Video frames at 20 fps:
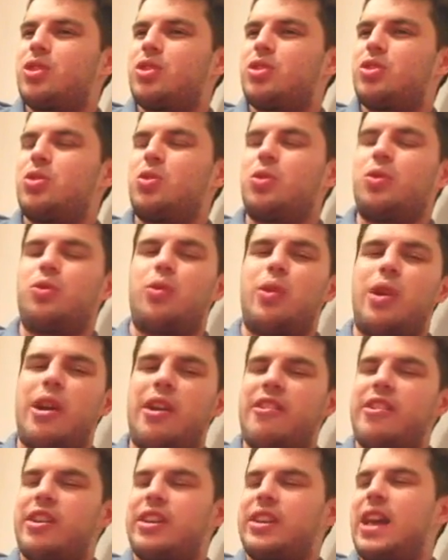sort of
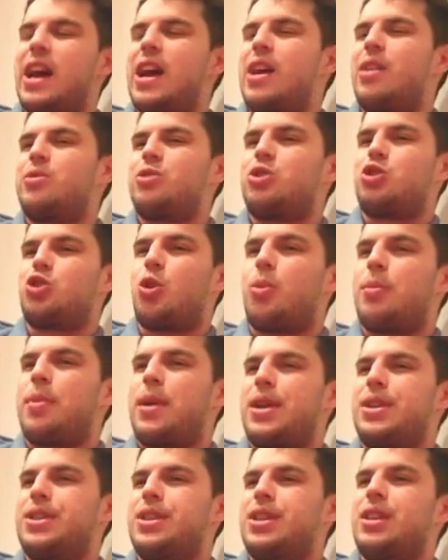wearing down
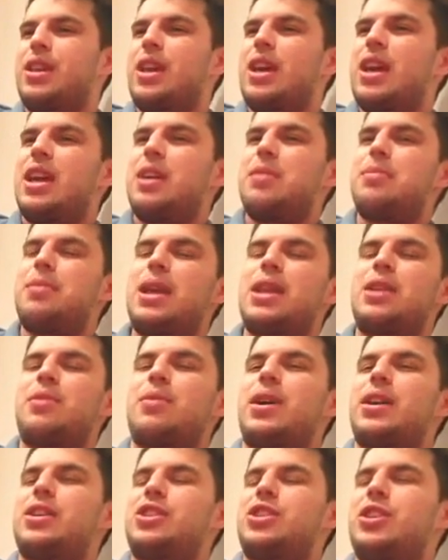stoppage, and in many
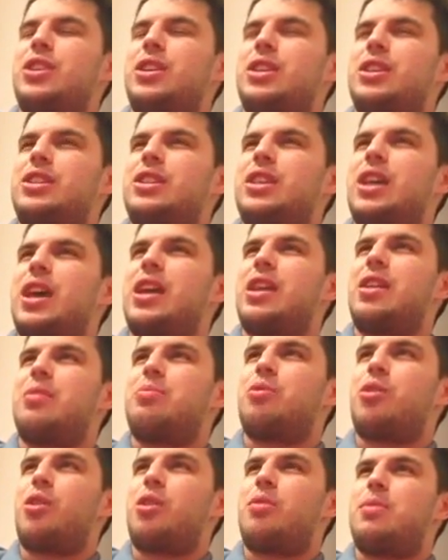ways you could say
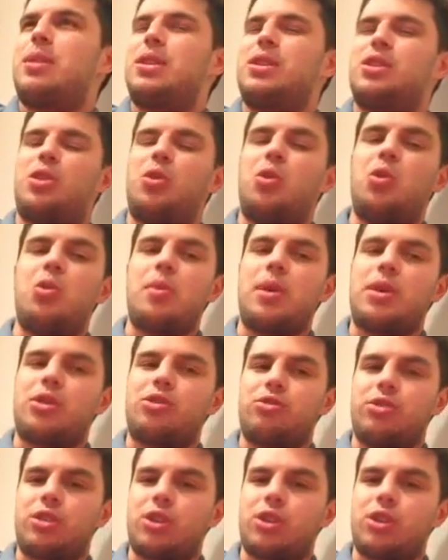that Brian Minto almost